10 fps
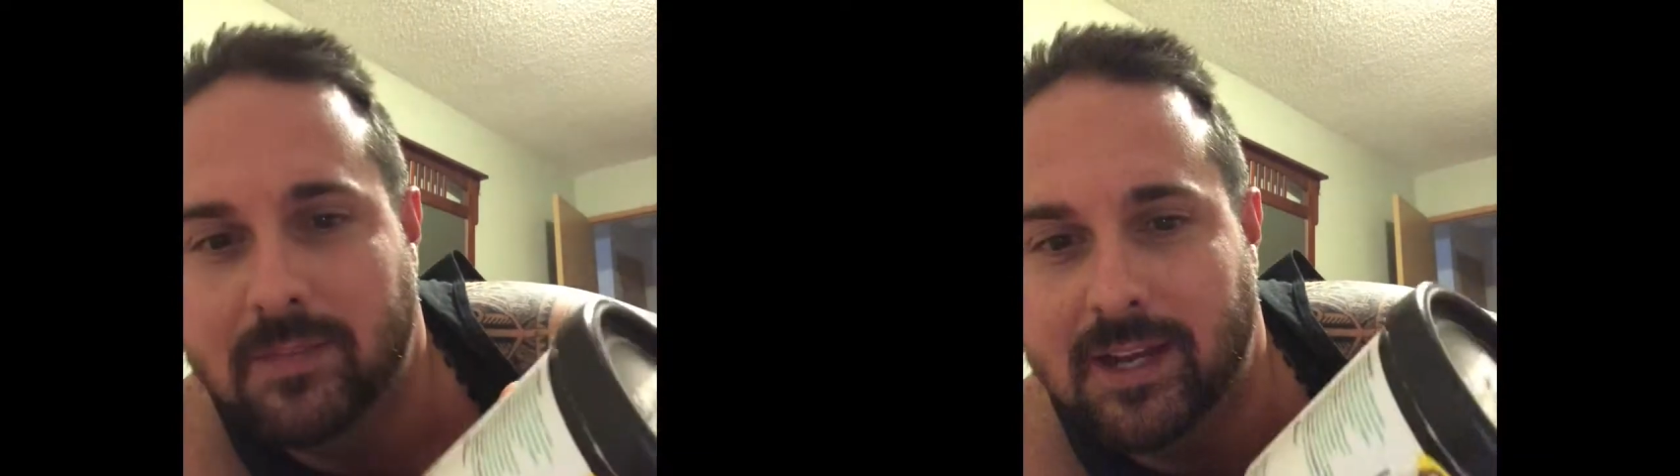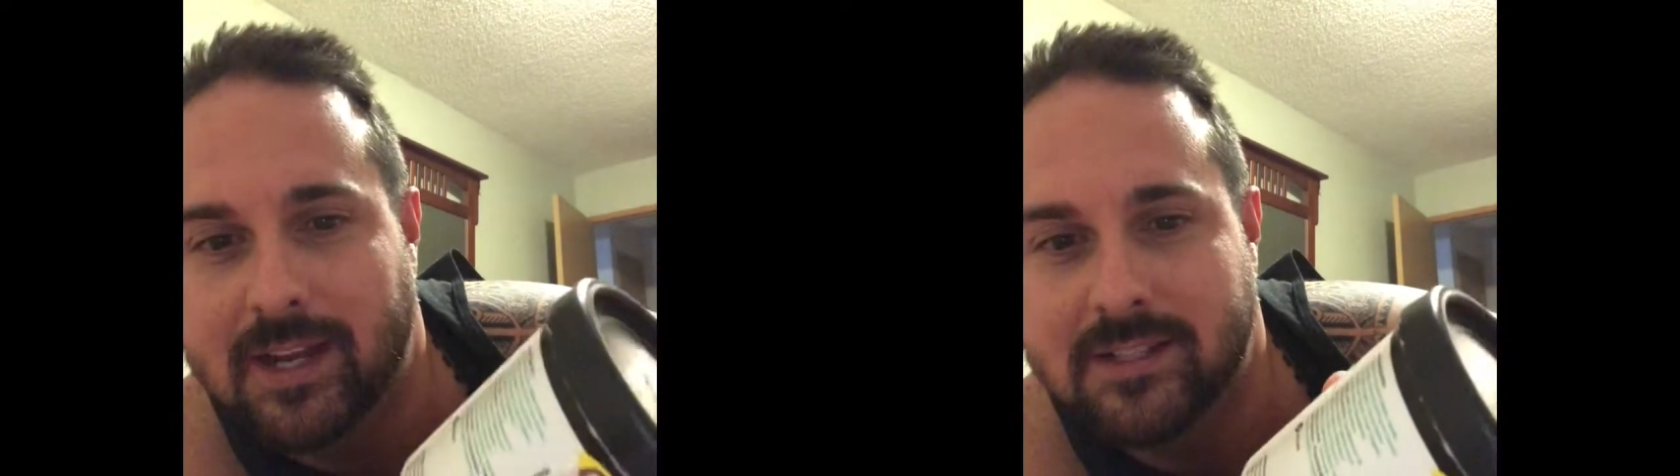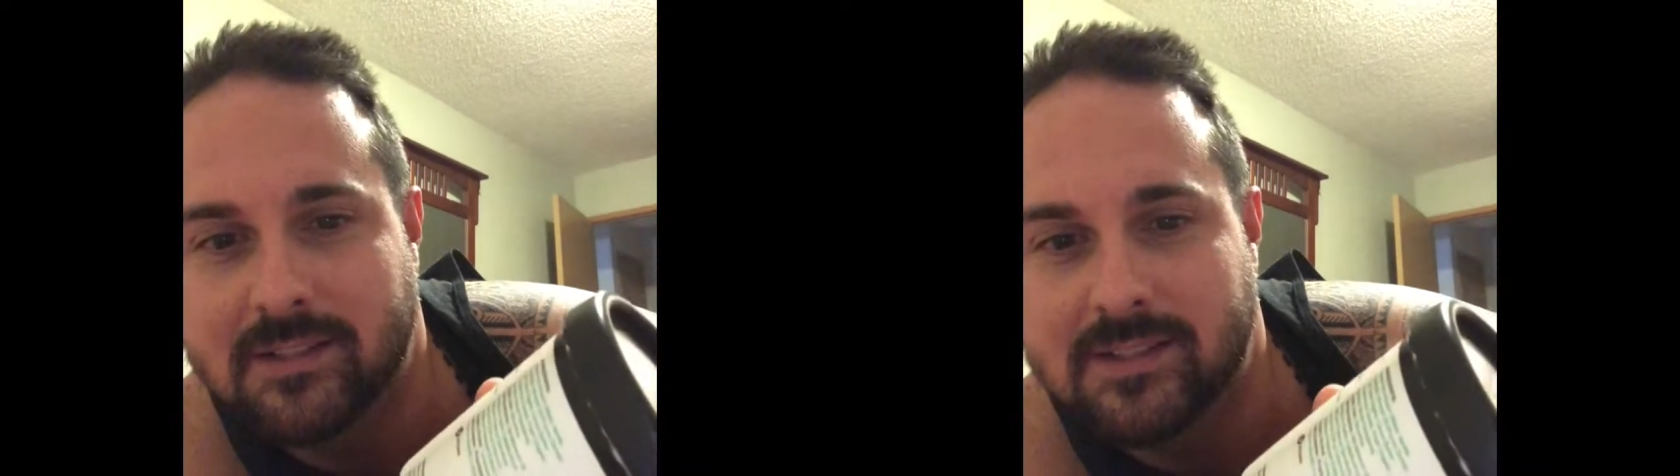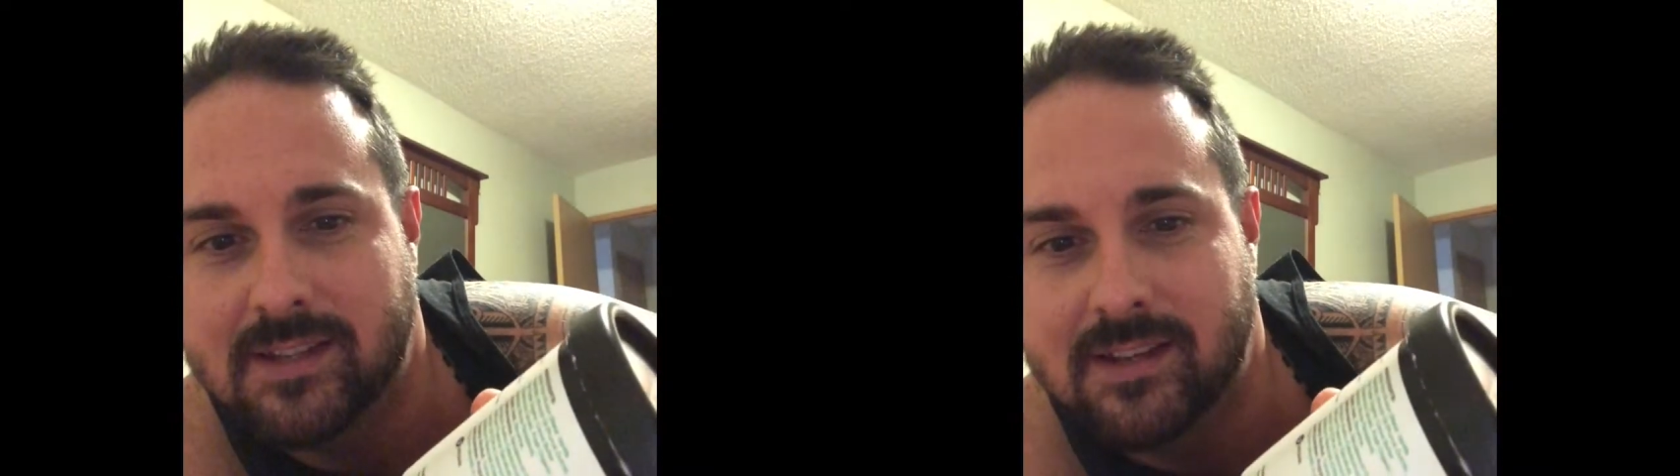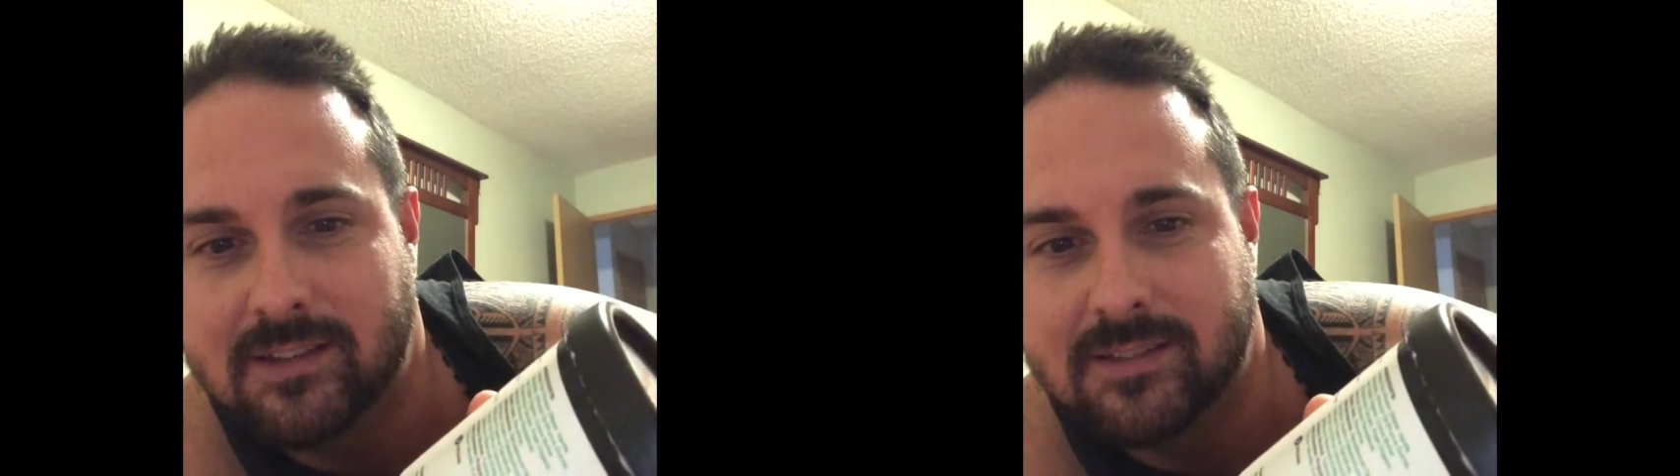It has little
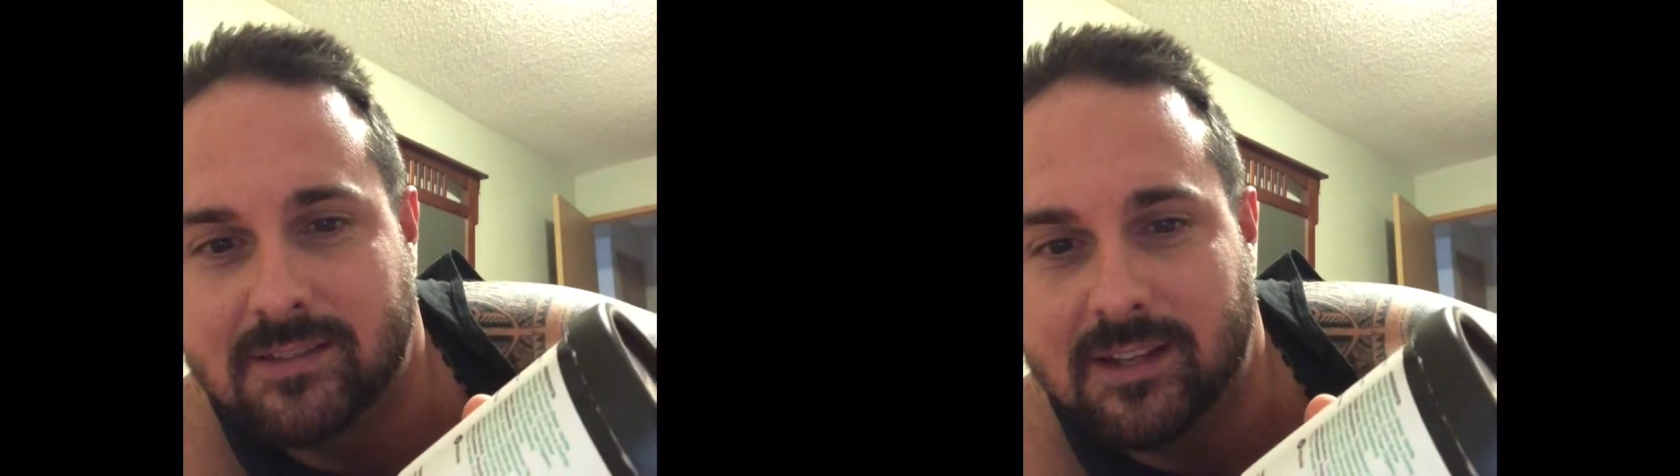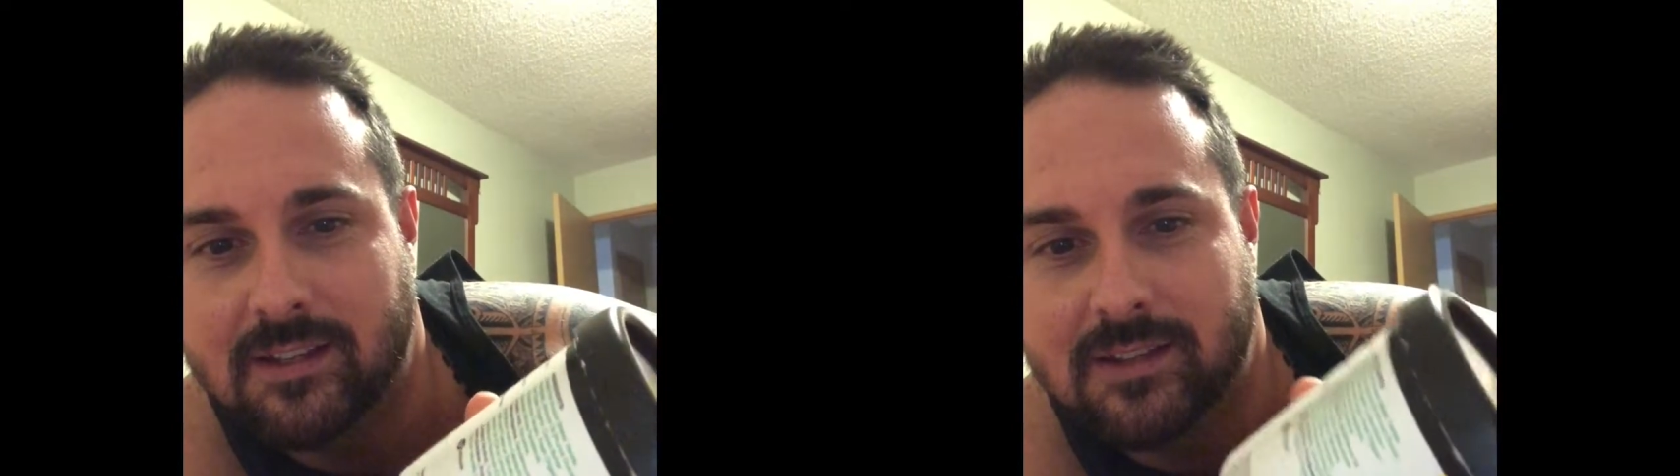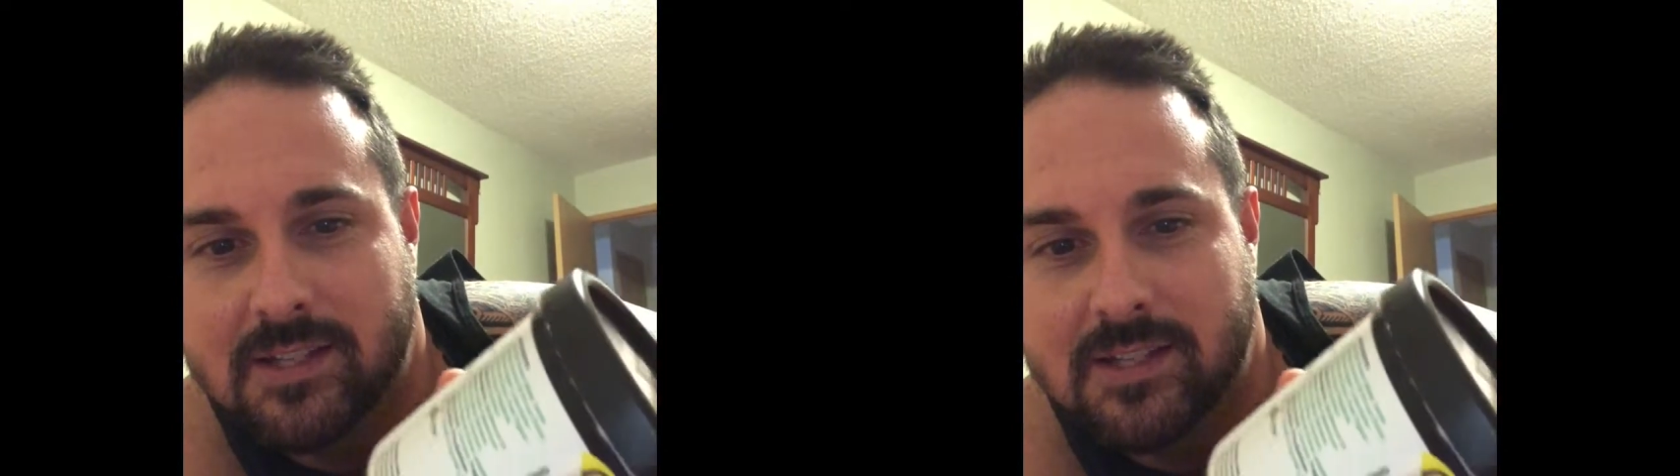sayings. Like,